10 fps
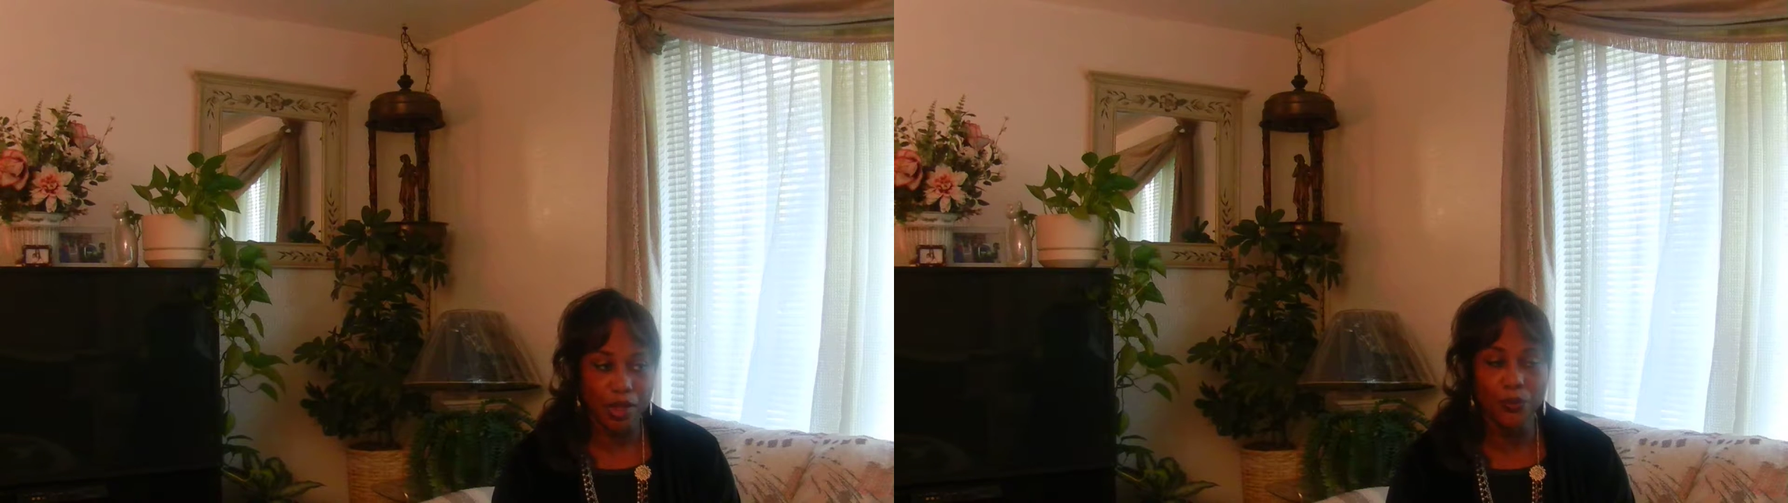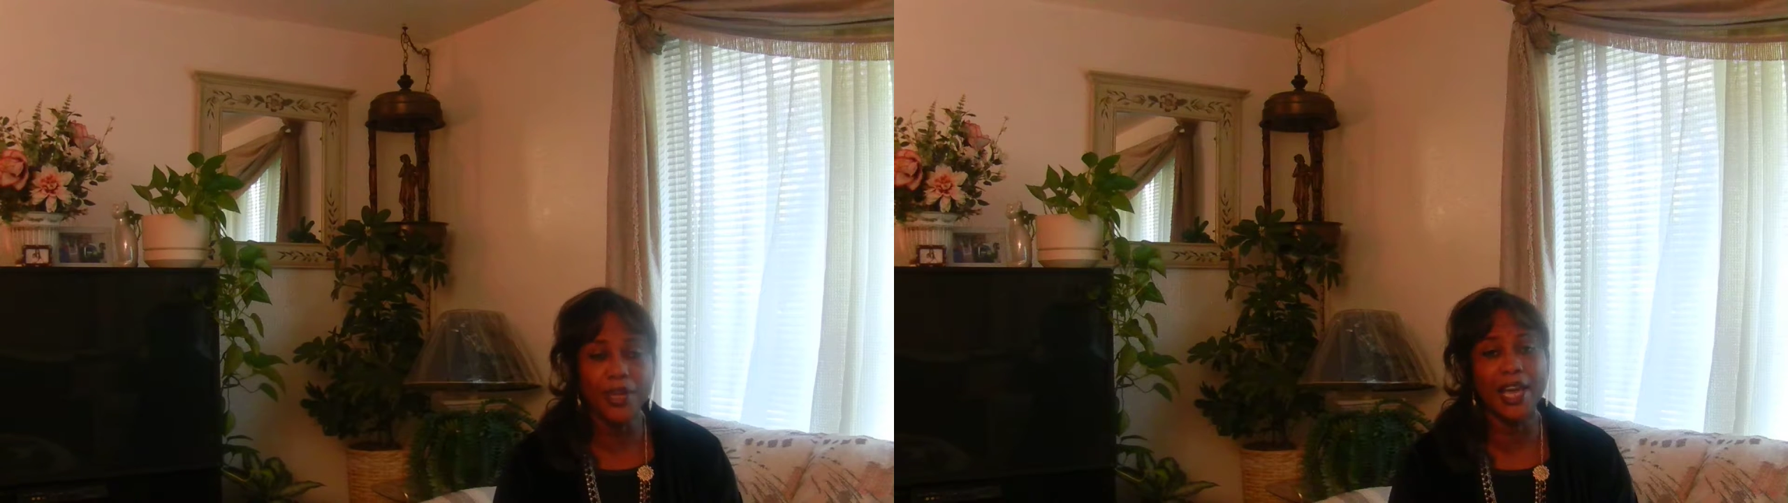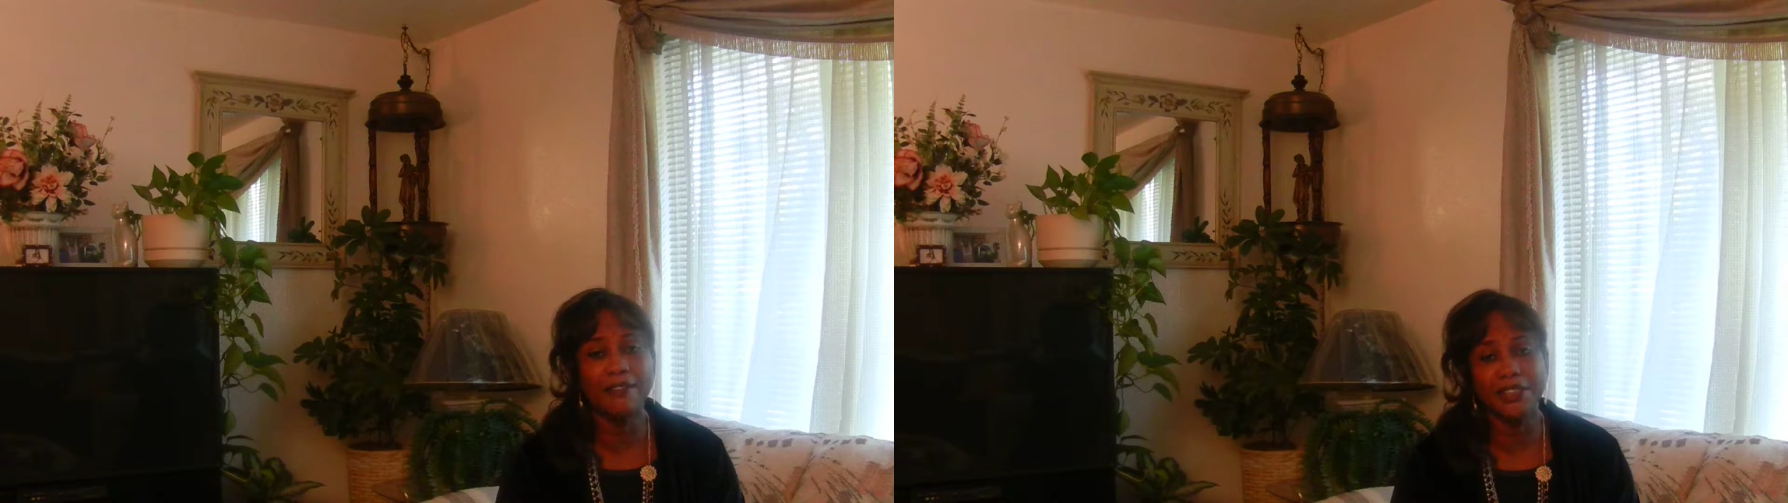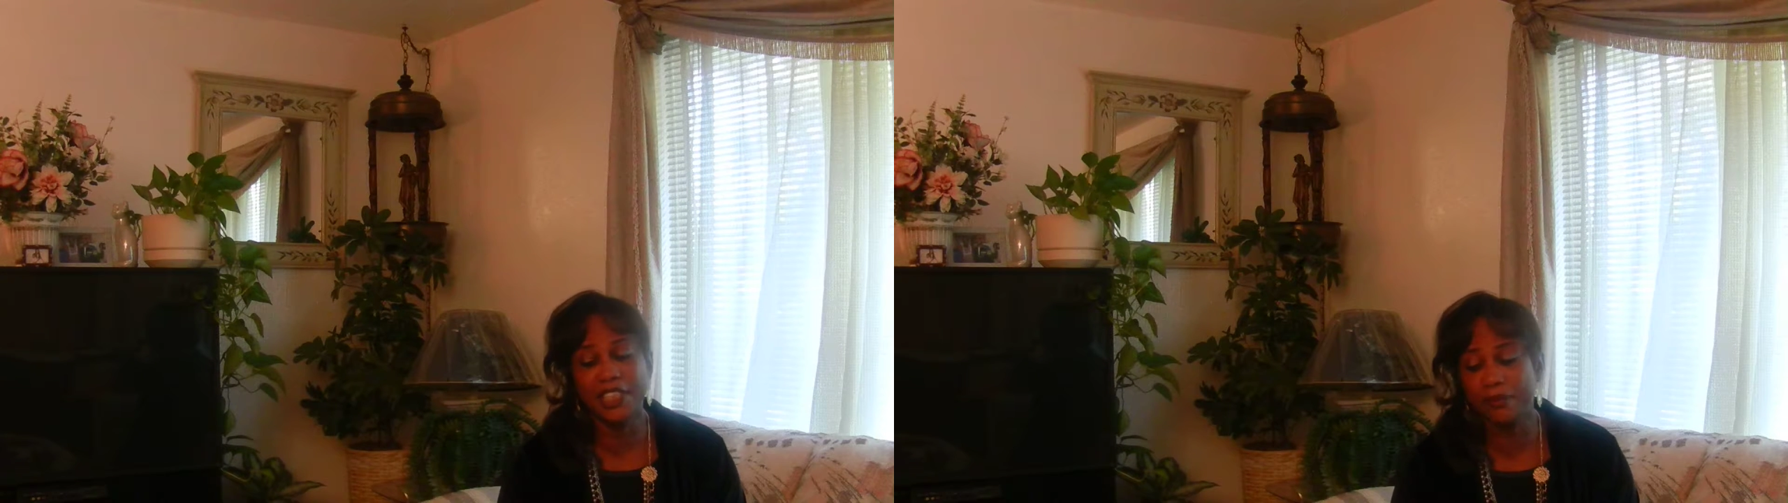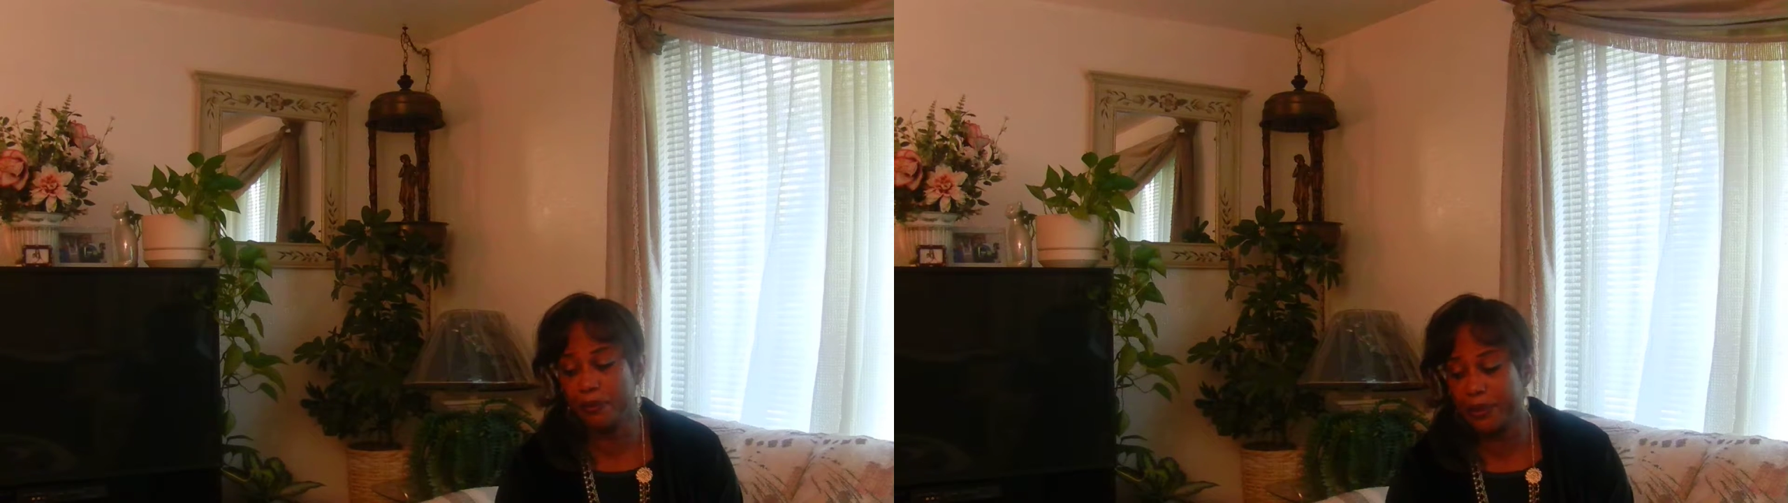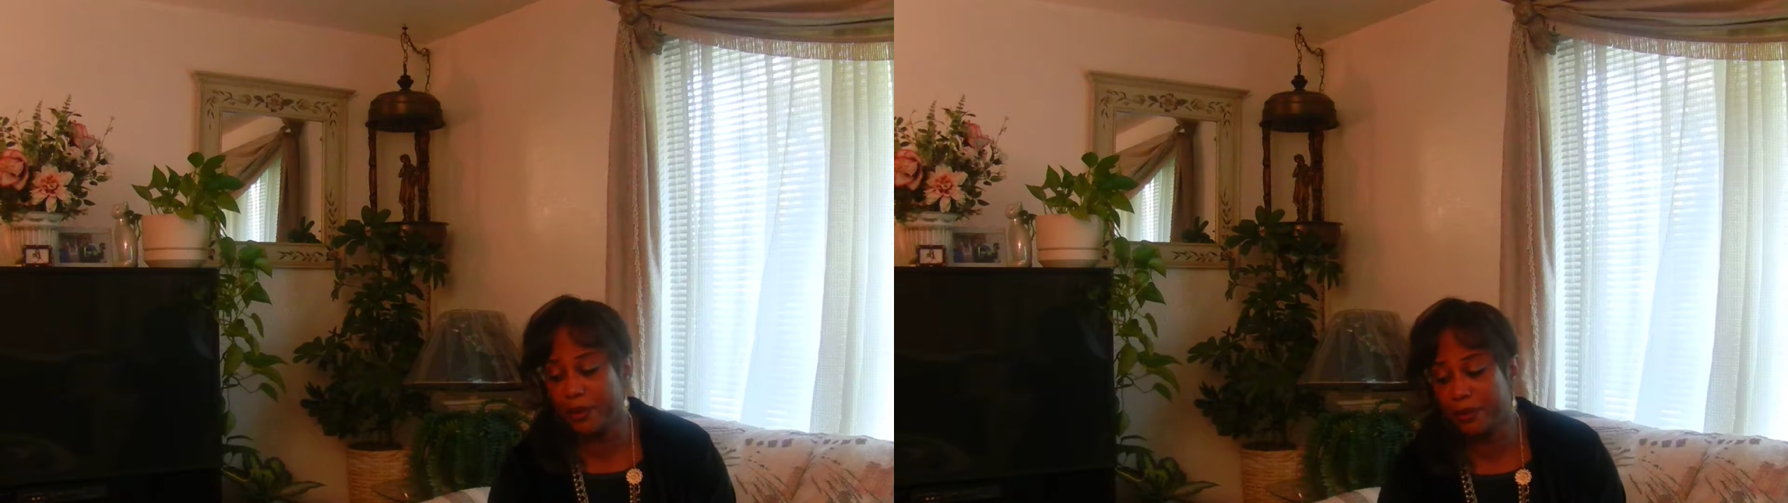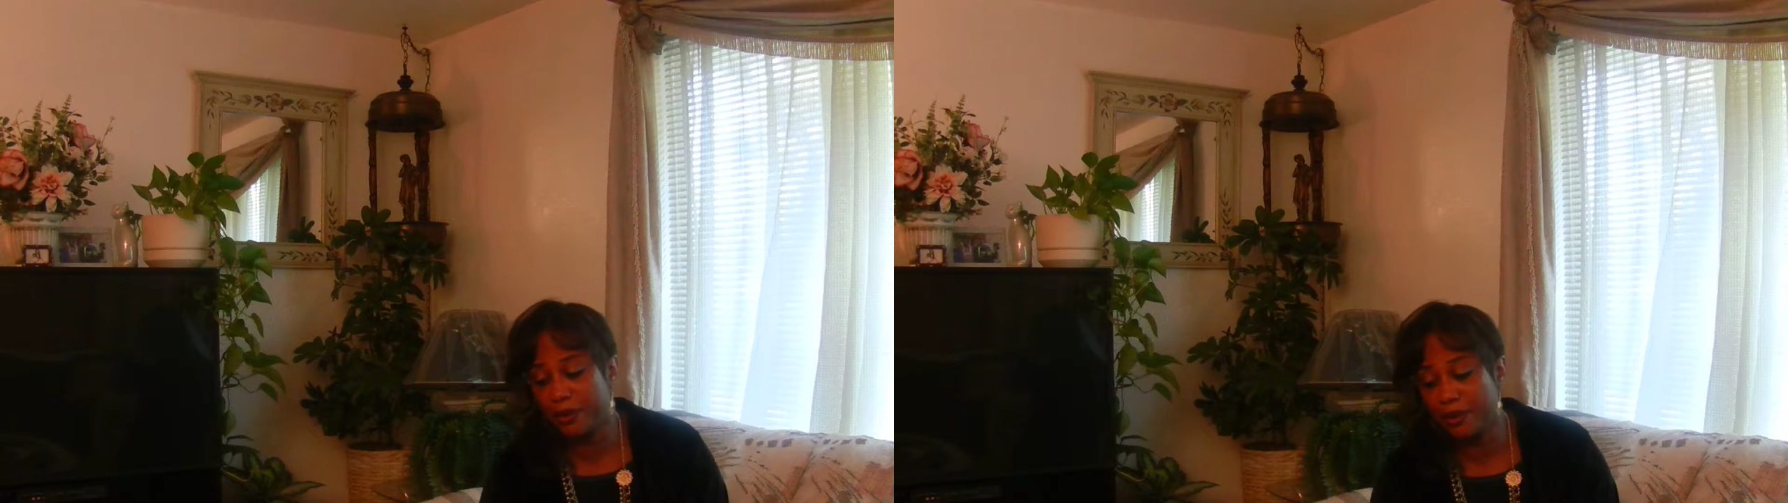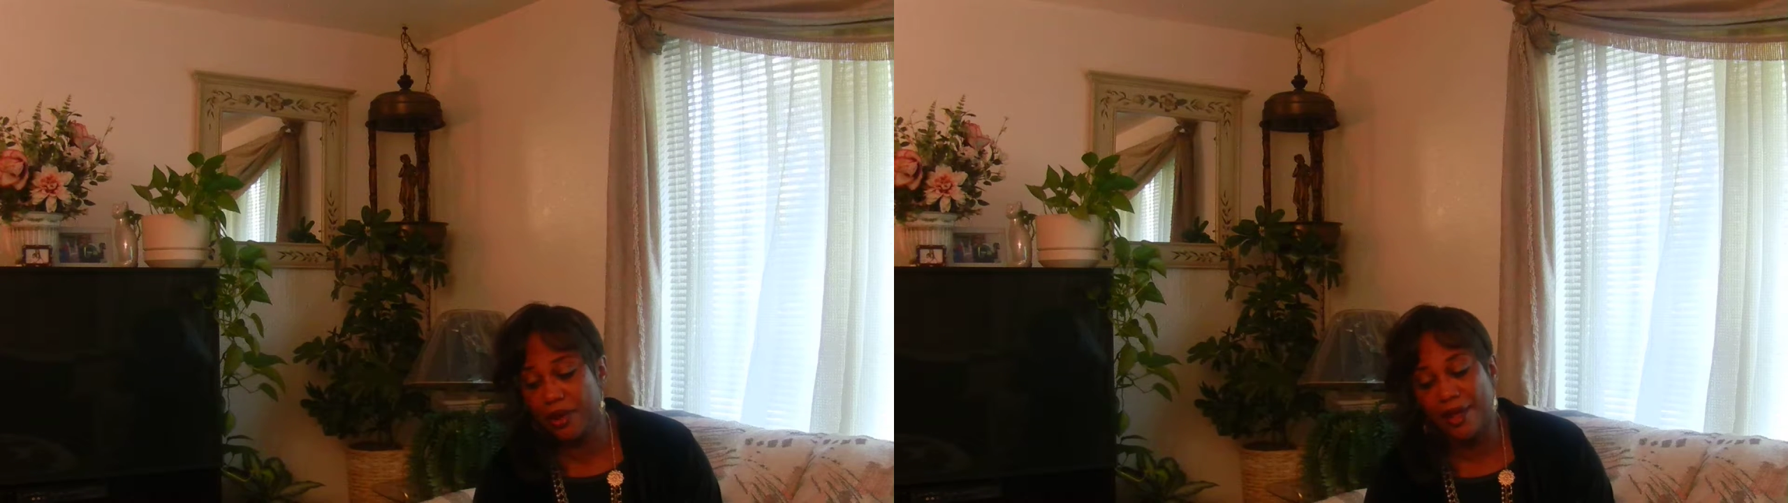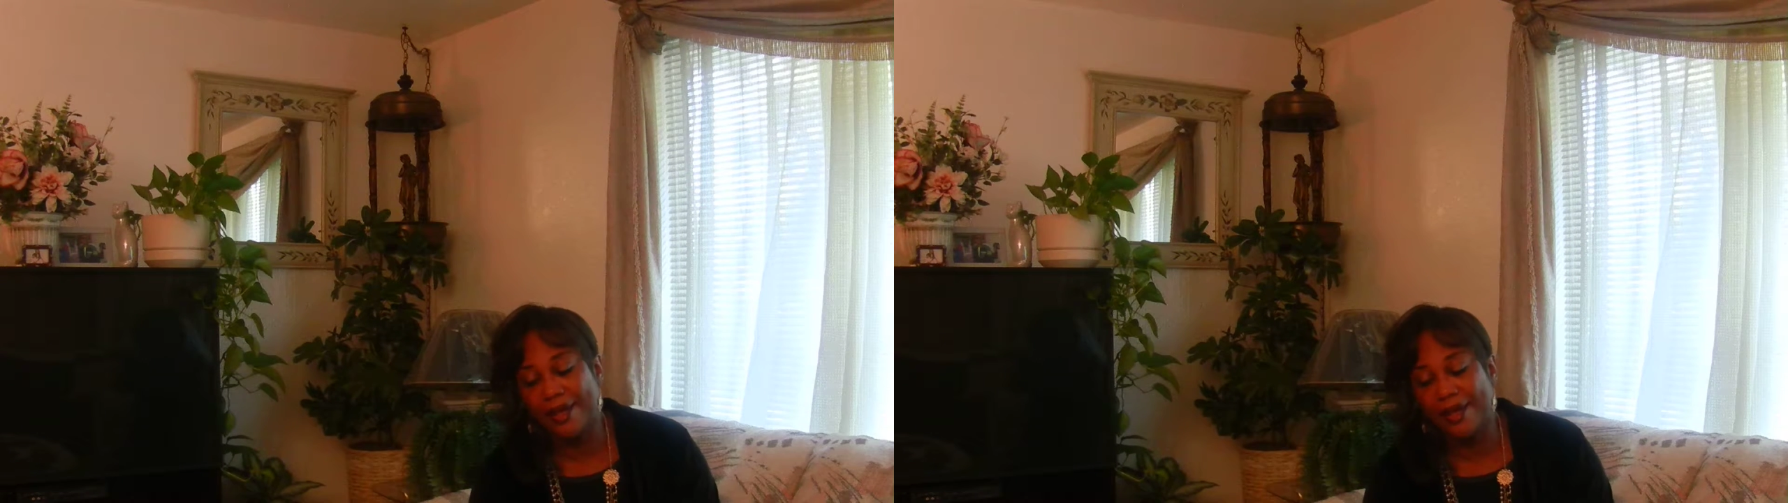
We have a team of people